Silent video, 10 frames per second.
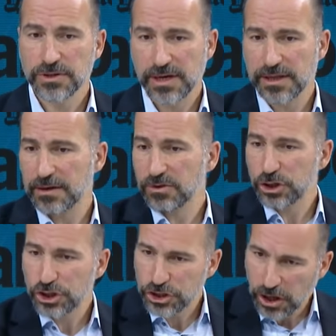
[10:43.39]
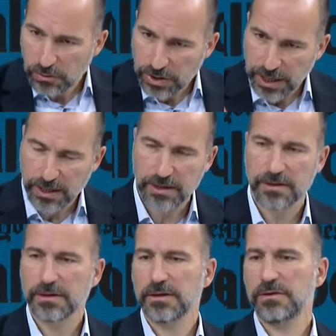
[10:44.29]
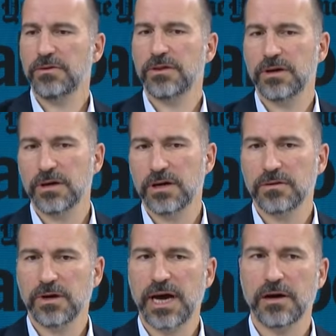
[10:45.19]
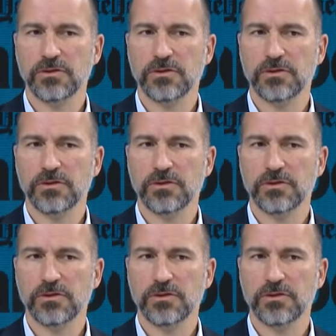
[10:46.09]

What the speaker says: And I think we're showing how